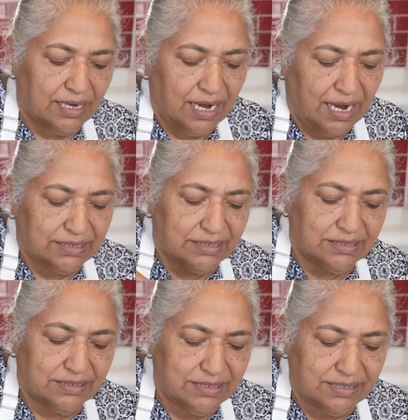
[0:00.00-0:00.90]

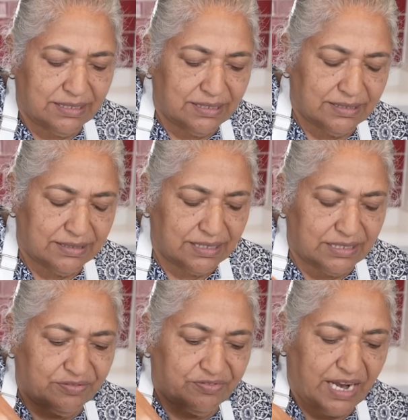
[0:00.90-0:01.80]
onions
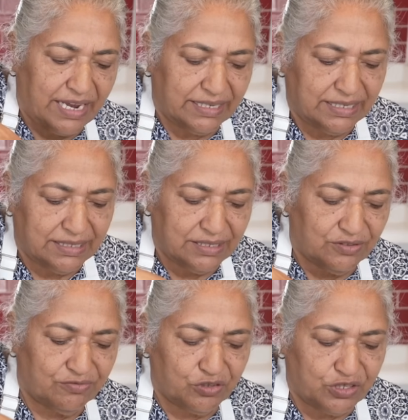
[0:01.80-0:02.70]
that's frying
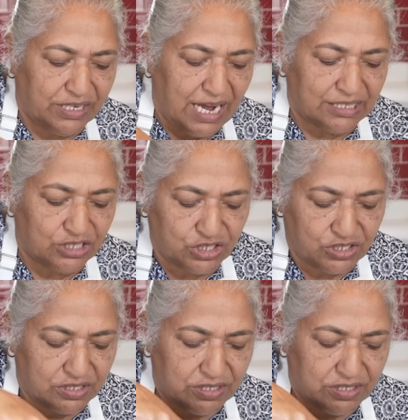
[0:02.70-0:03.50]
for the garnish.